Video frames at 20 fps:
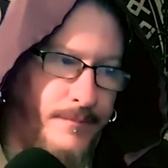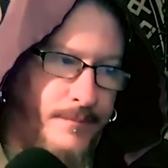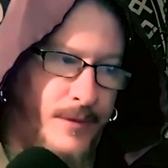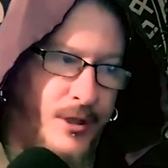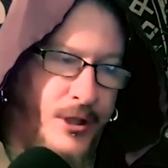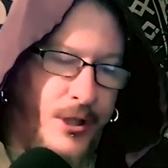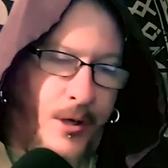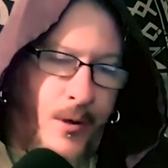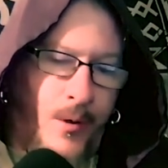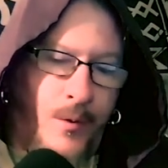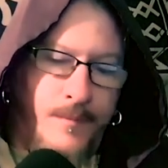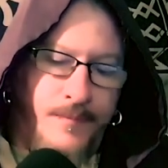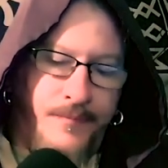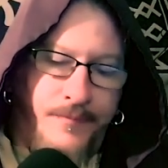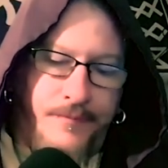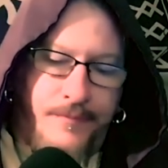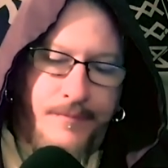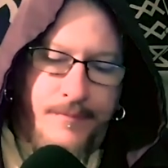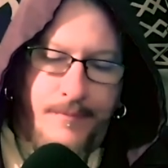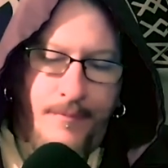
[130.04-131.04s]
So,
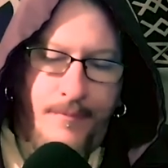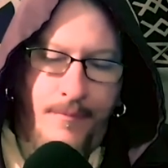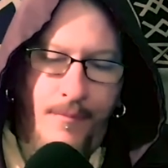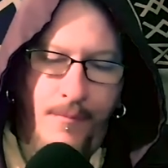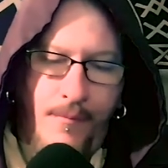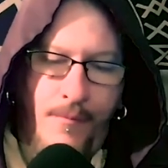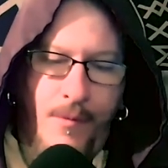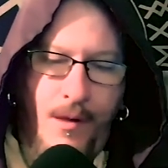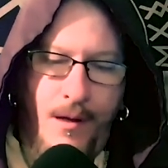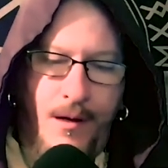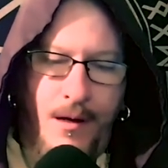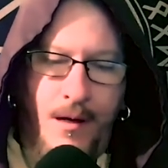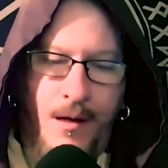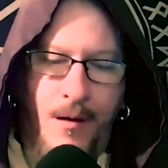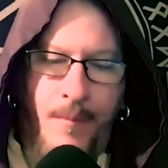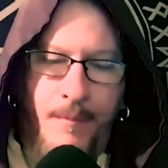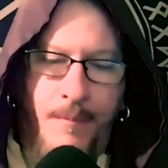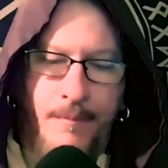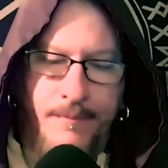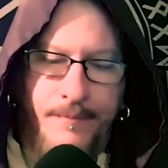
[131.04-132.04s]

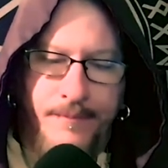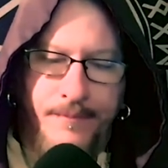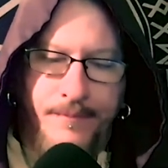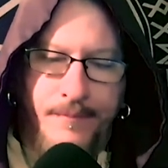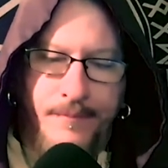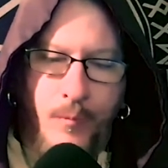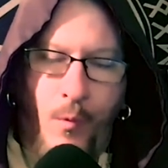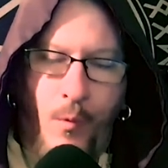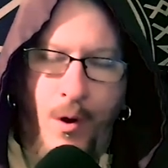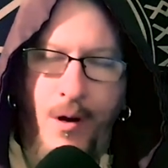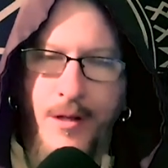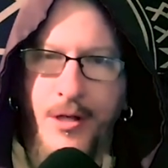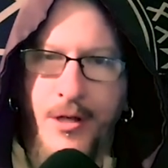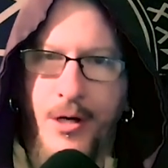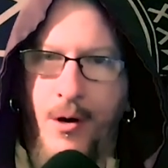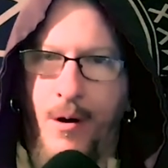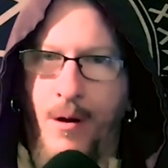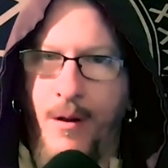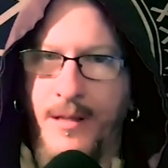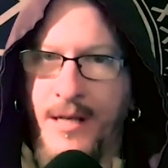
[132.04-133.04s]
um. wanted to
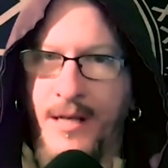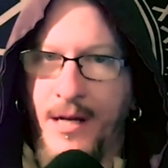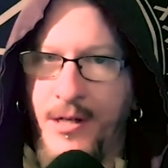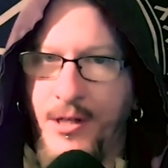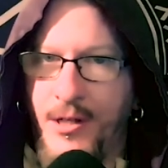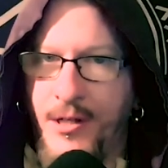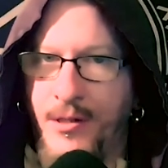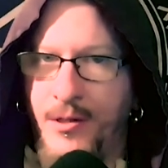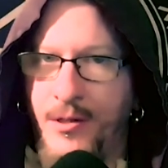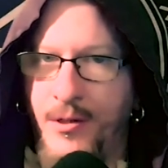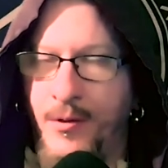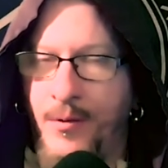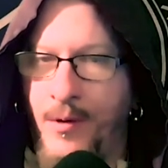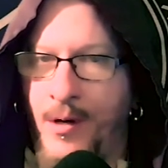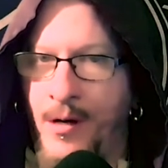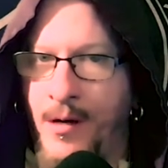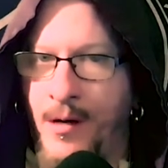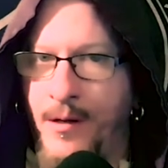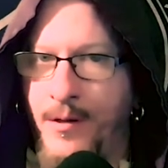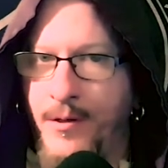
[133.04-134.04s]
call attention to
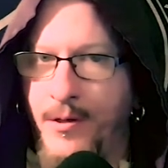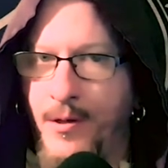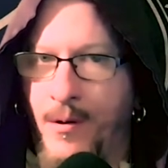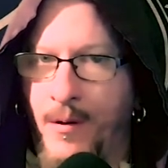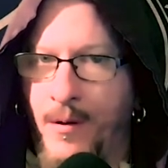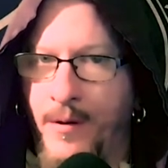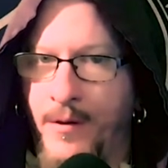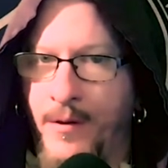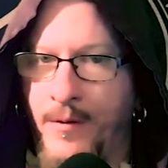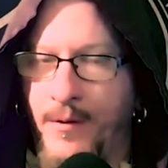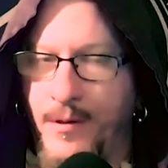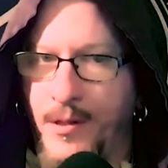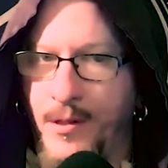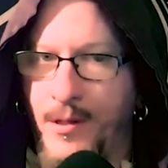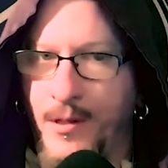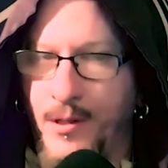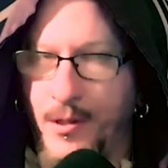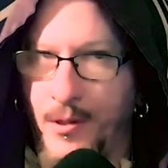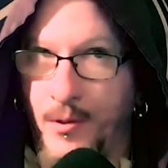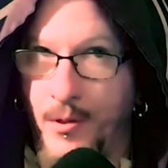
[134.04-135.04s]
uh to all to,
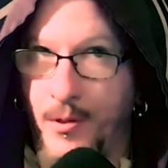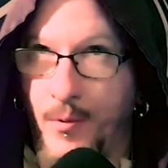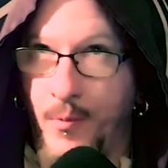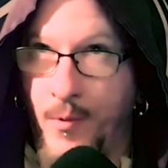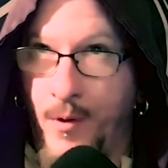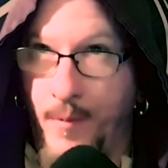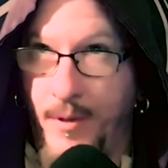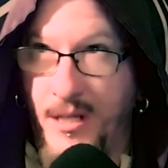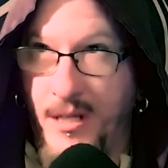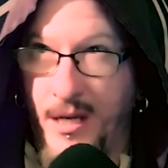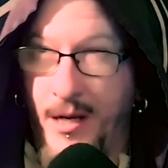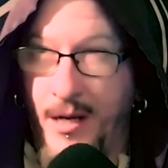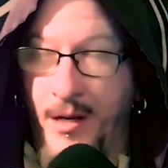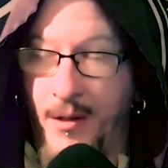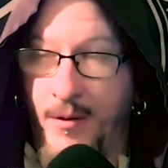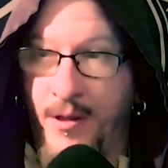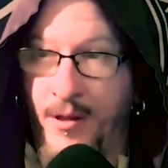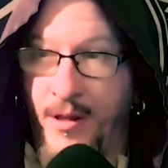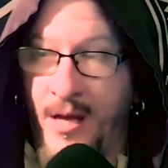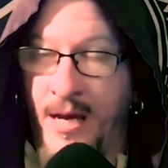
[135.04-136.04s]
to to one
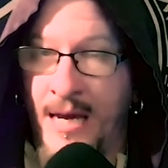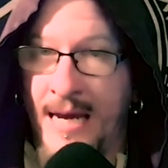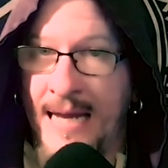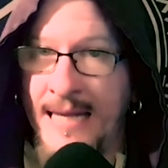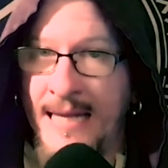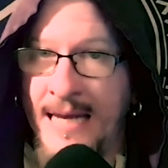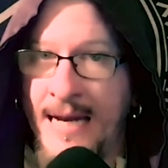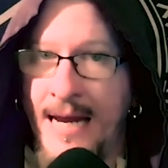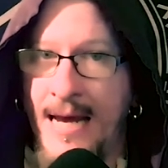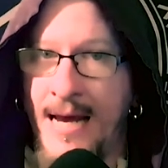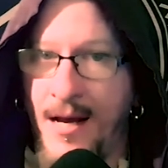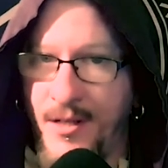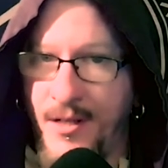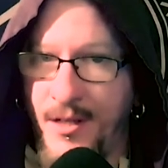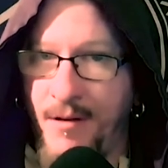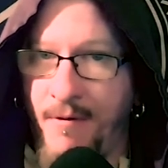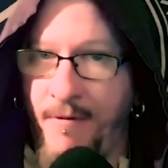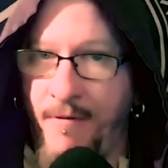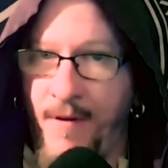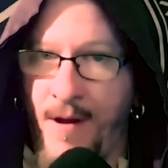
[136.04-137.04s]
particular thing and then
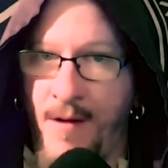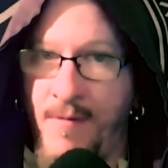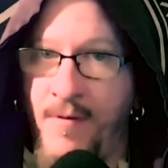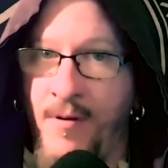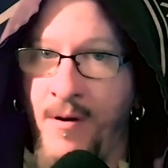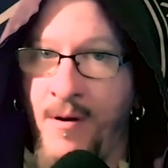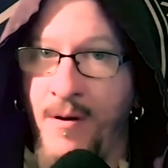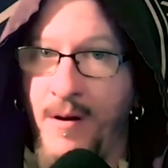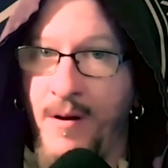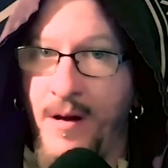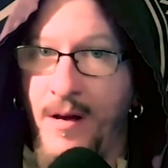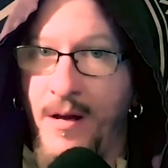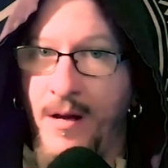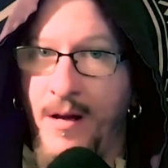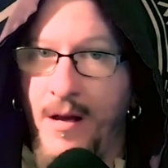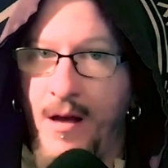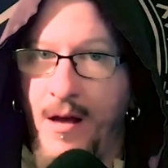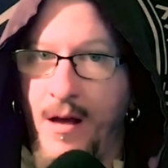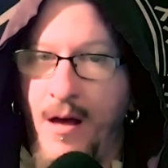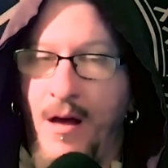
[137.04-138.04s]
ask a favor
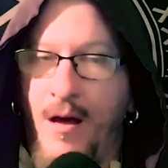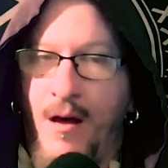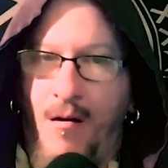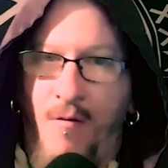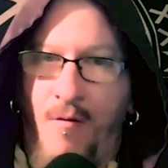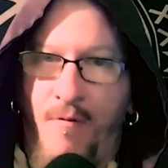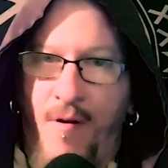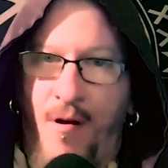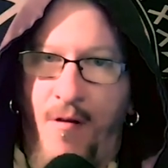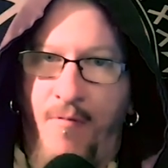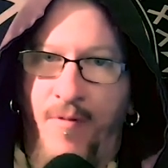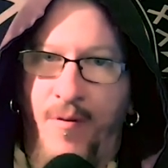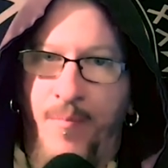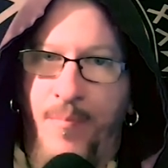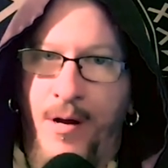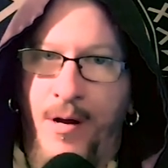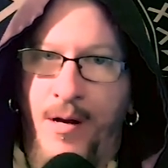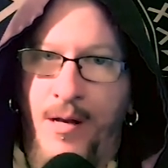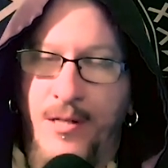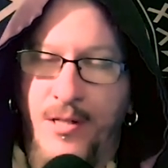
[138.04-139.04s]
of everybody.